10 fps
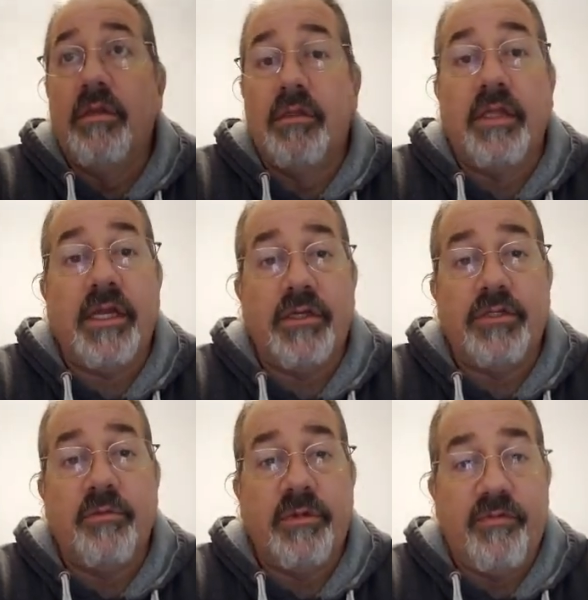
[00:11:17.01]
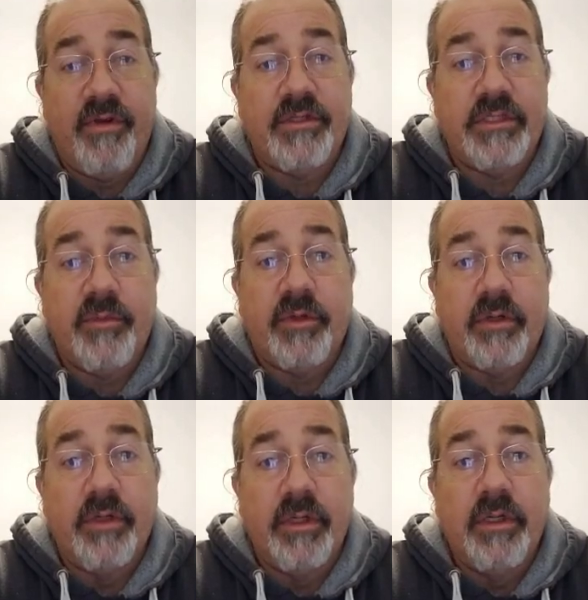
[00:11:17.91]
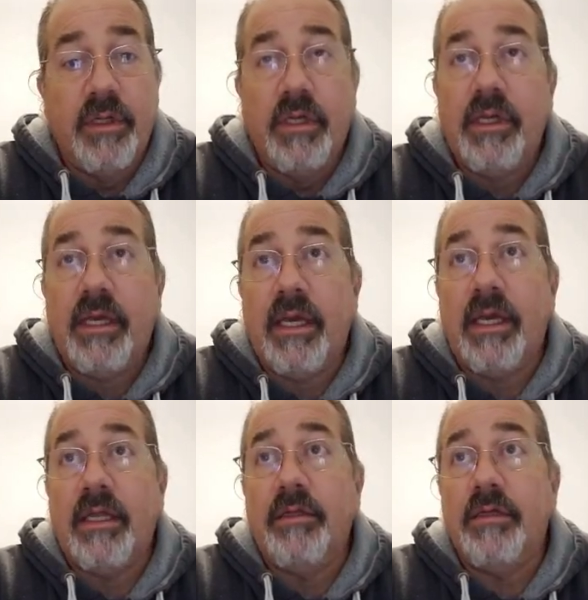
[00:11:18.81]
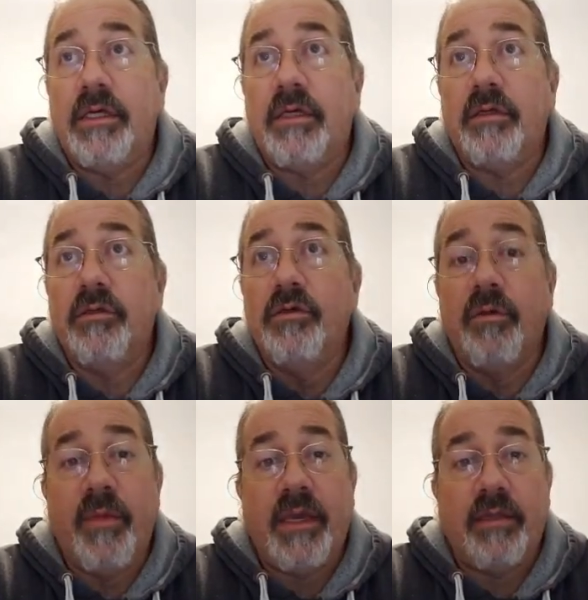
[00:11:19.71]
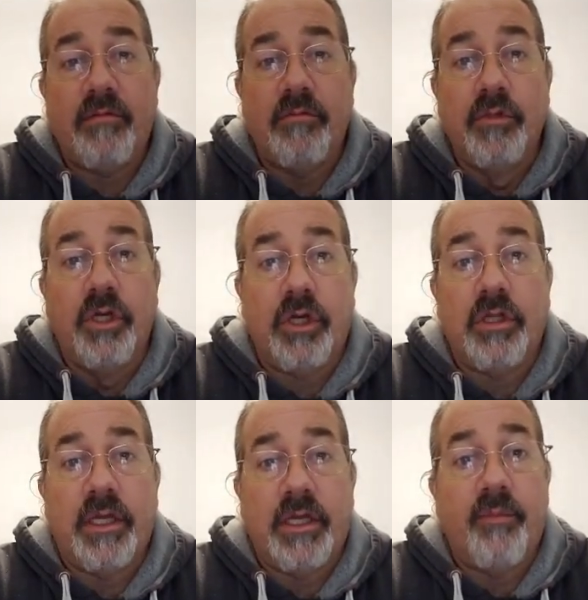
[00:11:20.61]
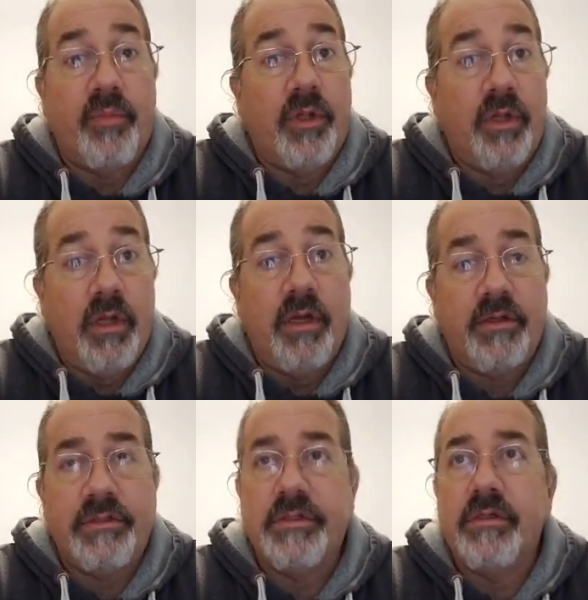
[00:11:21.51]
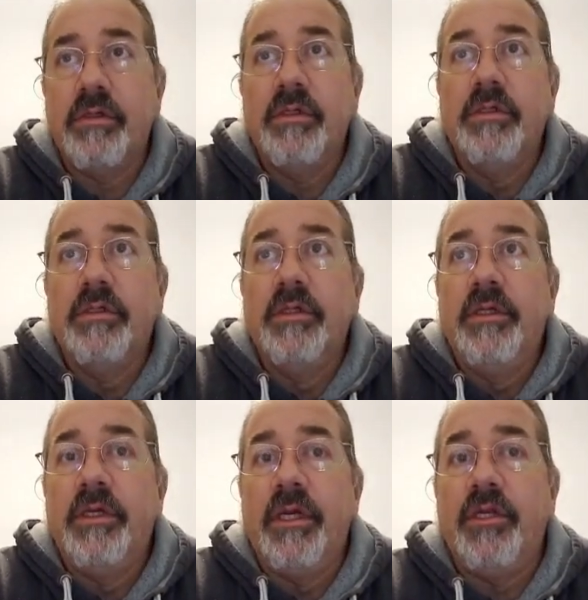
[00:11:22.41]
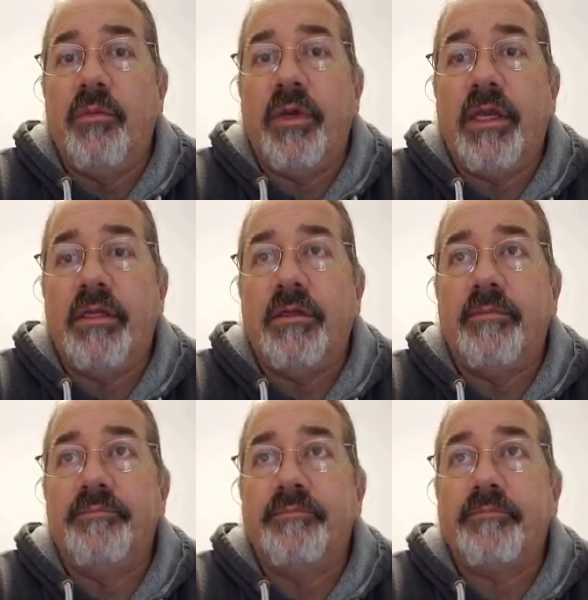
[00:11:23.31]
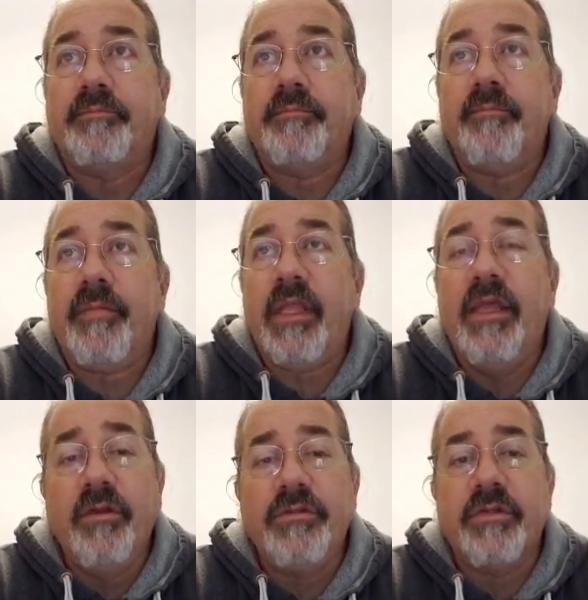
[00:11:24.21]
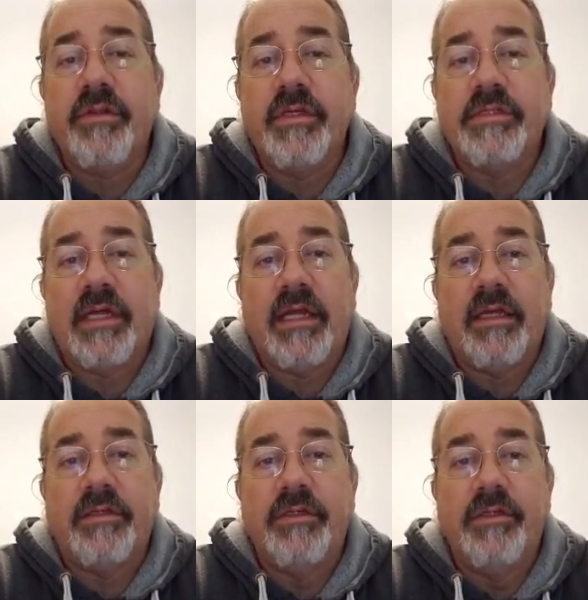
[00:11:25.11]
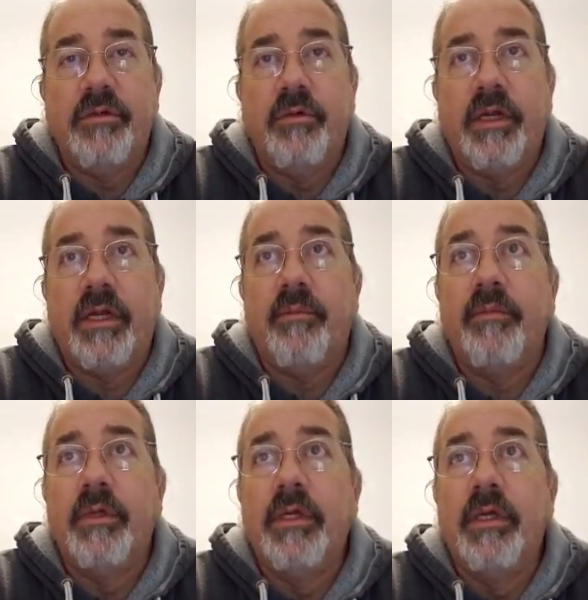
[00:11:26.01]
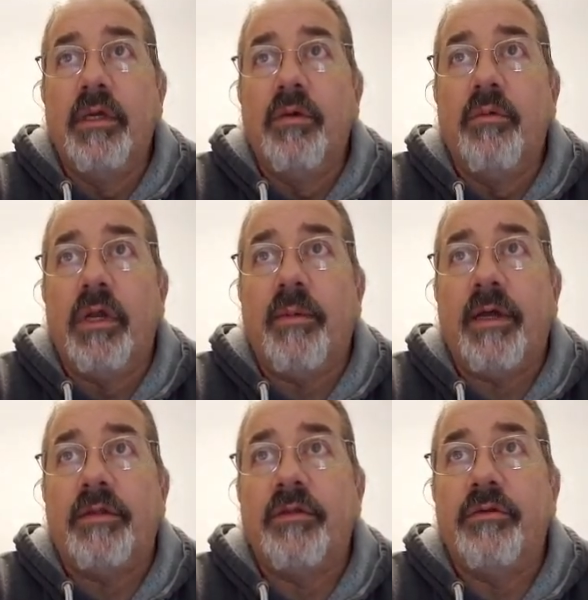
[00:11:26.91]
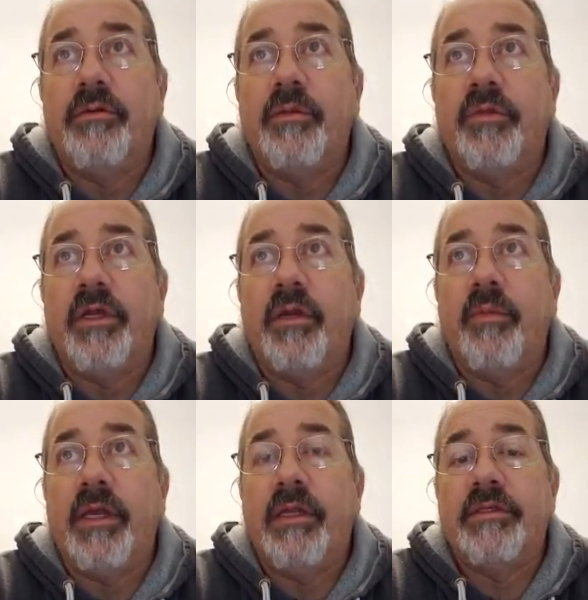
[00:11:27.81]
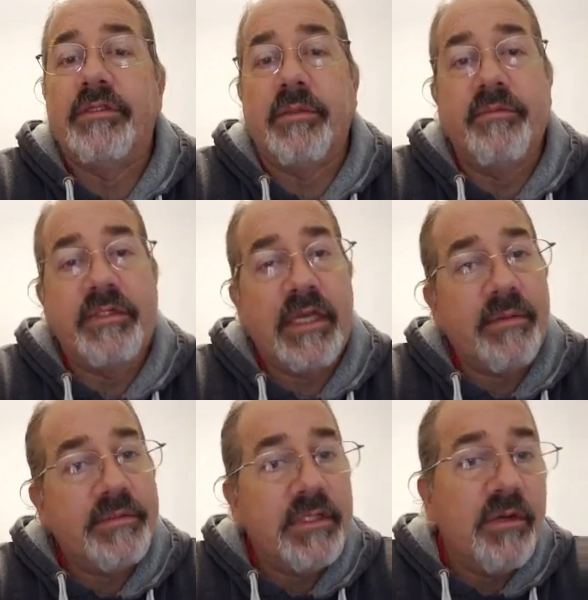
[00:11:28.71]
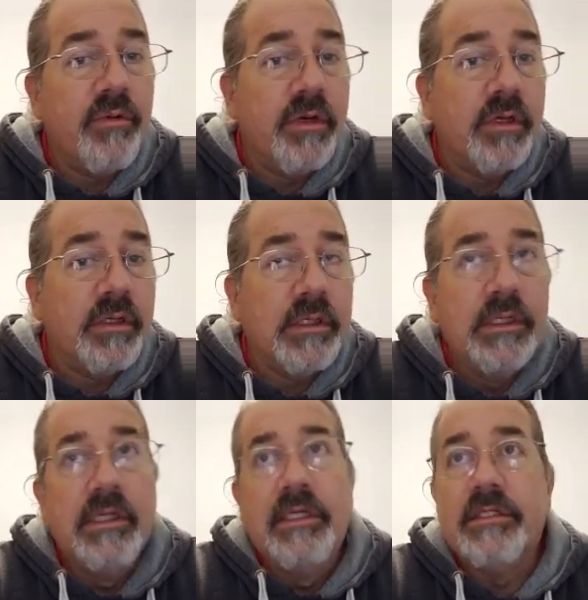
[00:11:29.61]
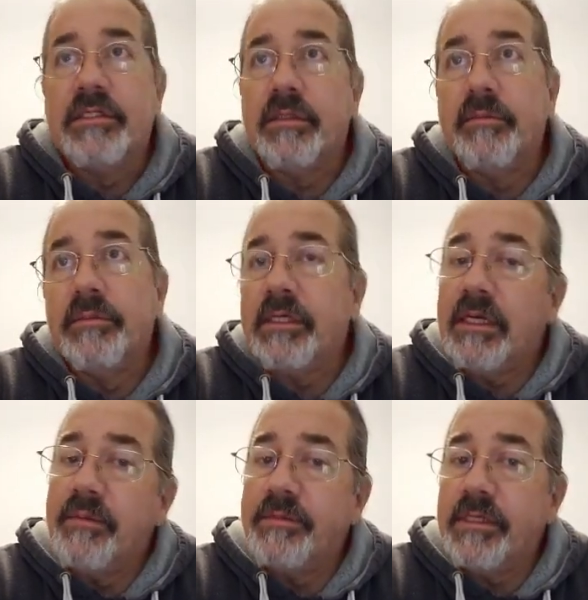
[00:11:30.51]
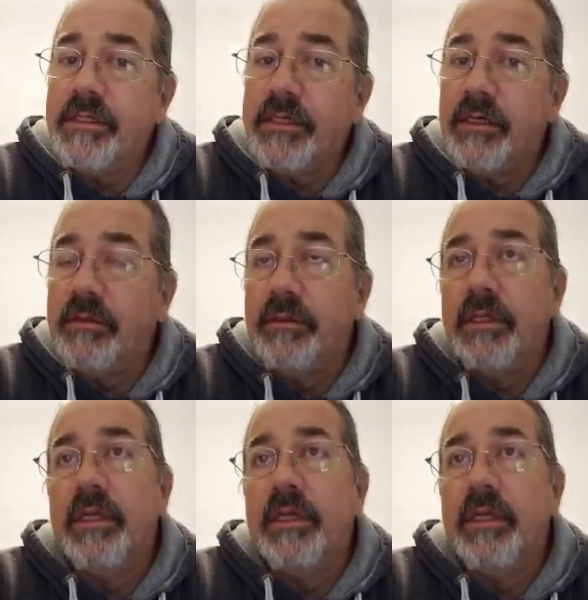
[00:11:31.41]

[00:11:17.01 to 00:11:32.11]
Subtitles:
The lighting should be very similar, and you can make it look like it belongs in your painting. And those are things that I like to do when I'm out there doing the plein air painting. Sometimes they work, sometimes they don't.